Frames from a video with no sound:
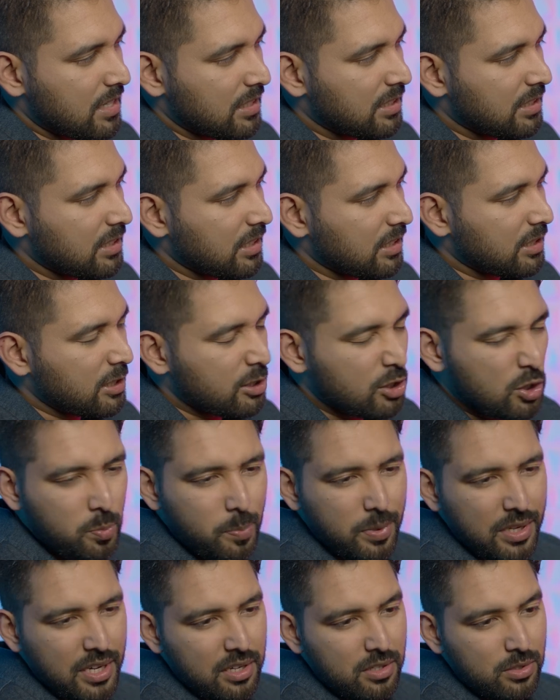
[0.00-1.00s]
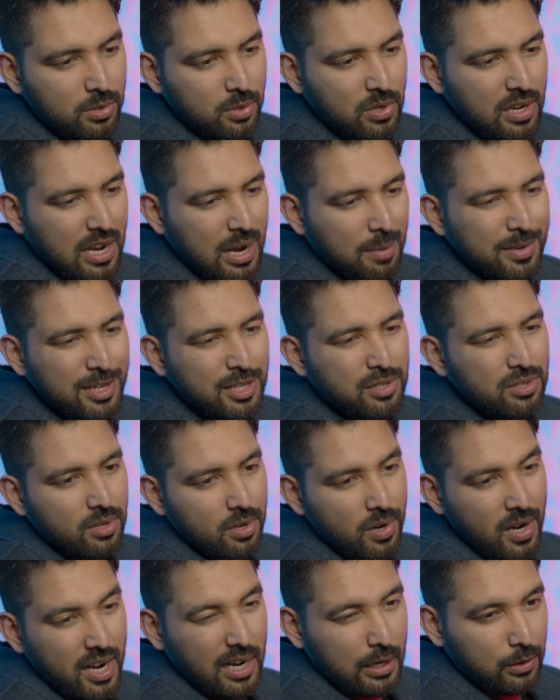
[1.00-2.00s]
certain spirits to come
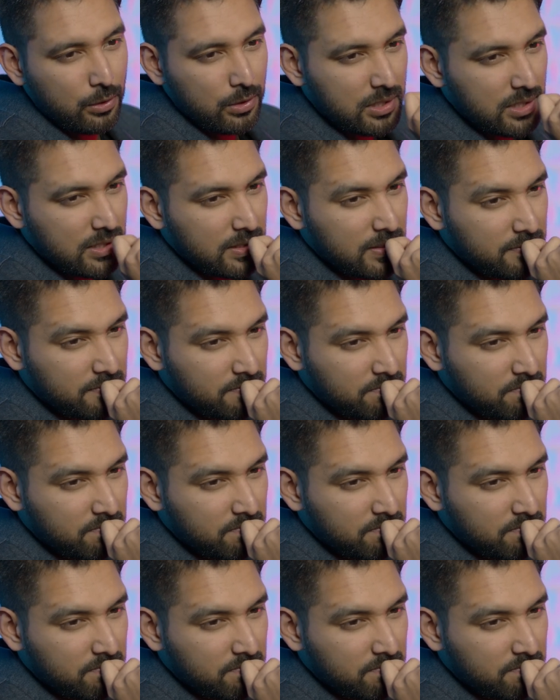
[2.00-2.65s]
into your house.